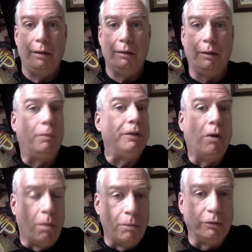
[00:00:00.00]
there will be
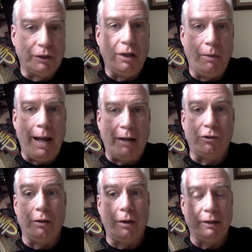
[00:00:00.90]
almost no
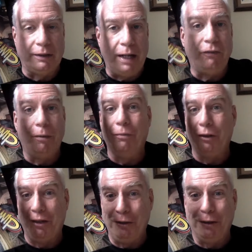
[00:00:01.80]
action. Aside from
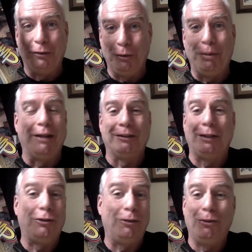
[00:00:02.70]
the, th- the two panels
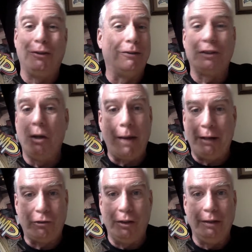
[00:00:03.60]
I showed you, there is no
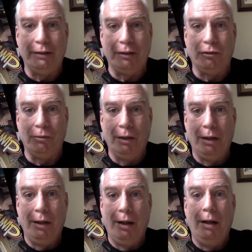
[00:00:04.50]
action in this issue.
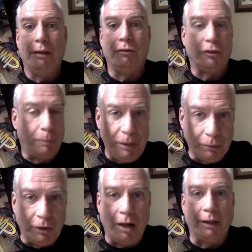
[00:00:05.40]
It's just people
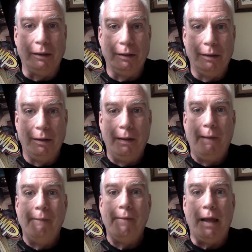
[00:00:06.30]
talking
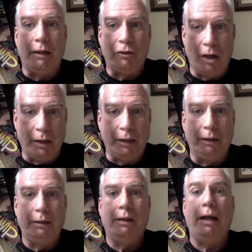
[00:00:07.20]
and talking
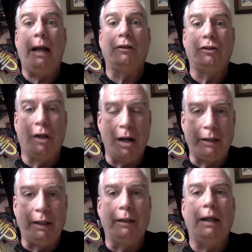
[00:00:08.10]
and
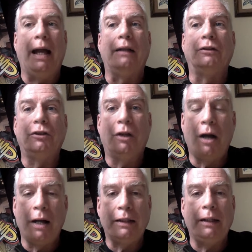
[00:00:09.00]
talking and
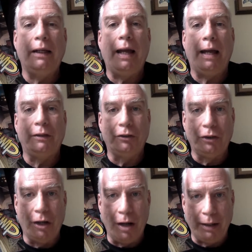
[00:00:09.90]
talking and
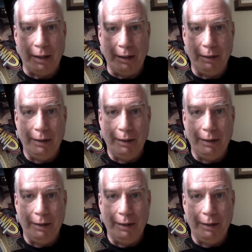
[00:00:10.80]
talking.